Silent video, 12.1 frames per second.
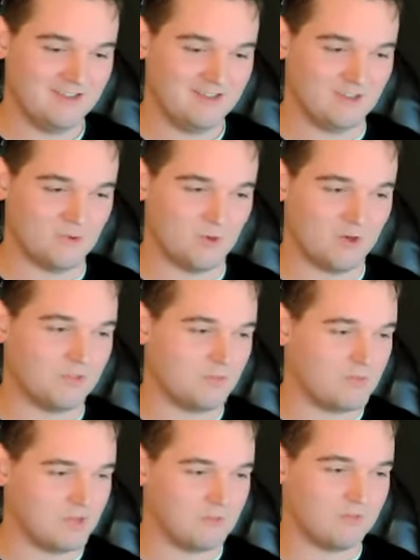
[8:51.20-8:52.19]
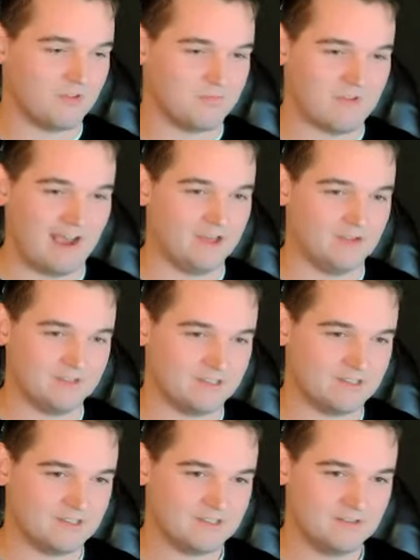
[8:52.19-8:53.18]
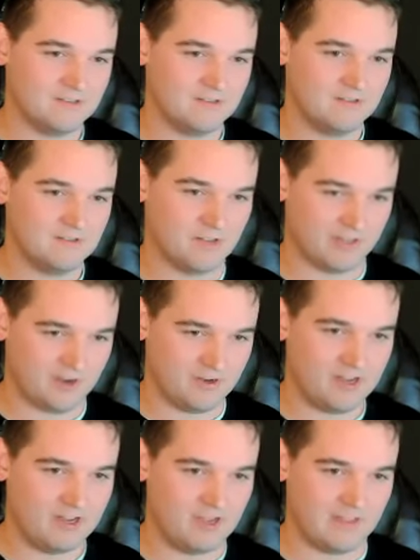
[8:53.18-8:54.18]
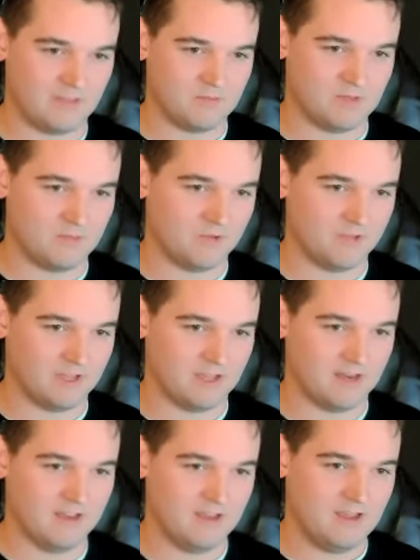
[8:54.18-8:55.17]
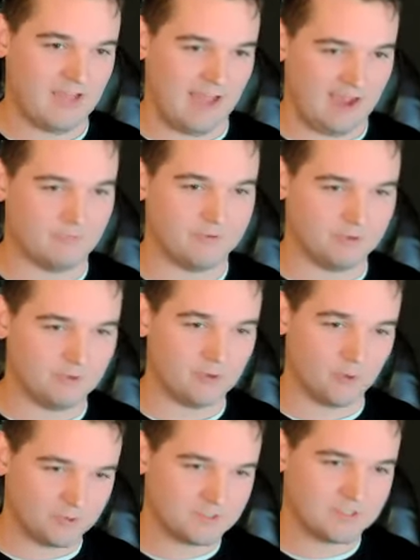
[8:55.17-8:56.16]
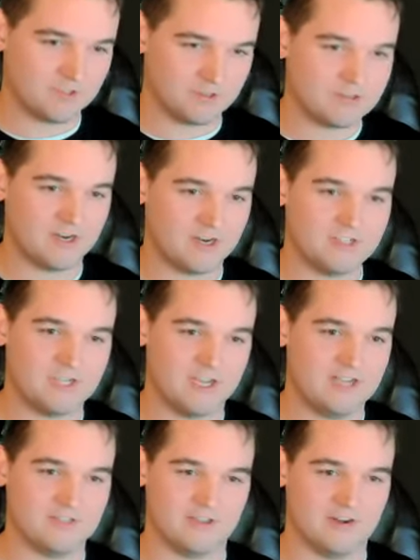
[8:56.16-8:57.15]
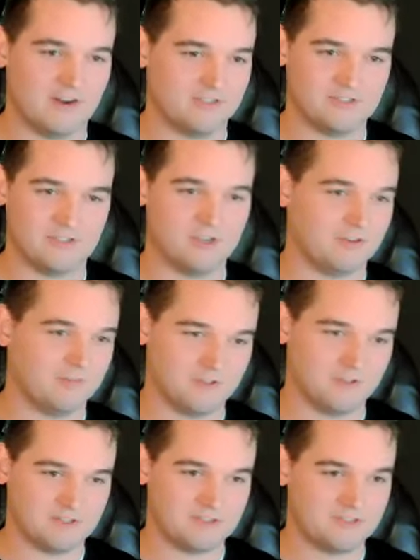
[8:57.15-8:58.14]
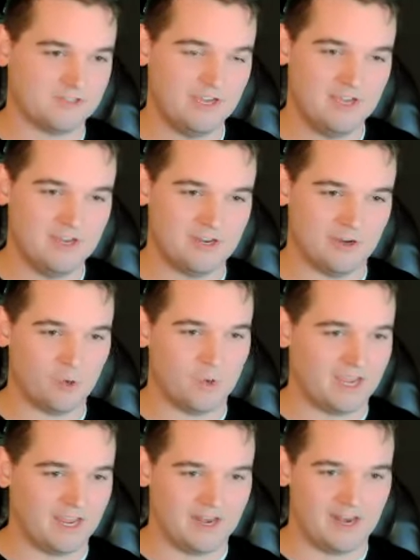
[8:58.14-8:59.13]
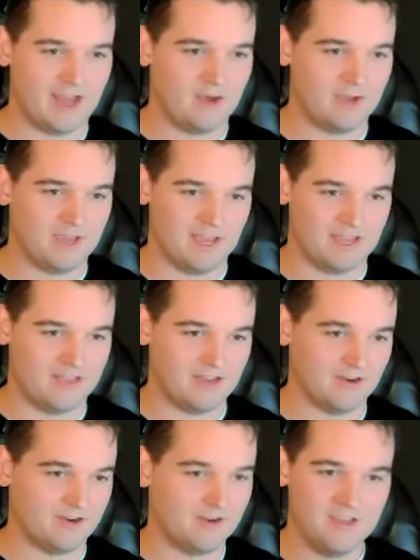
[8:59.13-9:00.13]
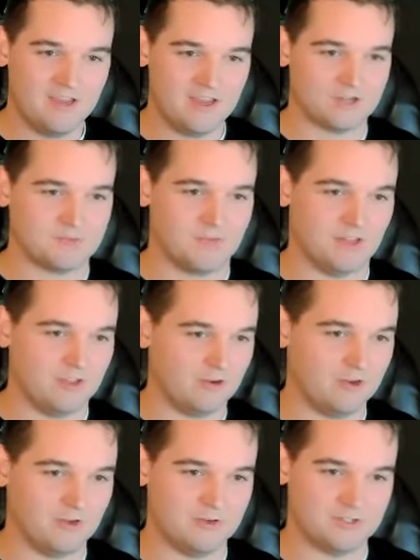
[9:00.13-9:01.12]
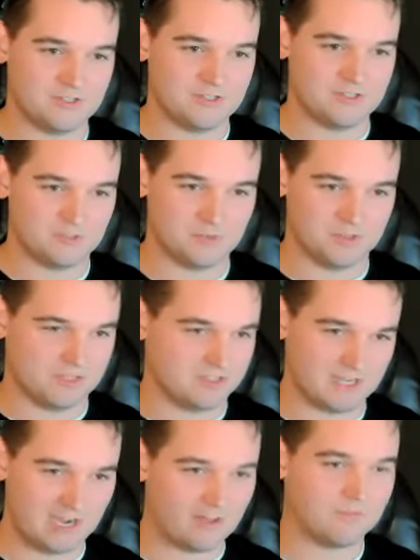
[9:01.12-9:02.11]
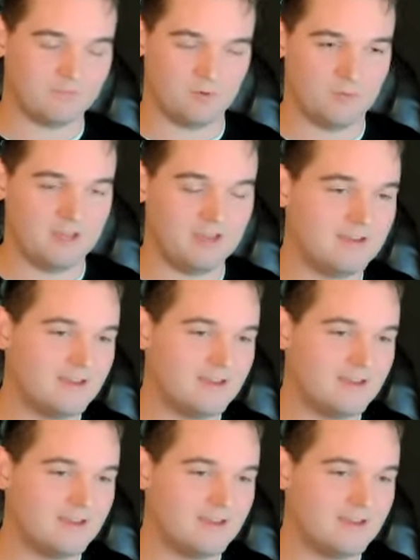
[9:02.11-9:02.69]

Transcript: you work with the people that value this clarity and the people that have real goals that they're trying to change and they're not just looking for this, quick in and out, hey, here's my logo, just put this together for me.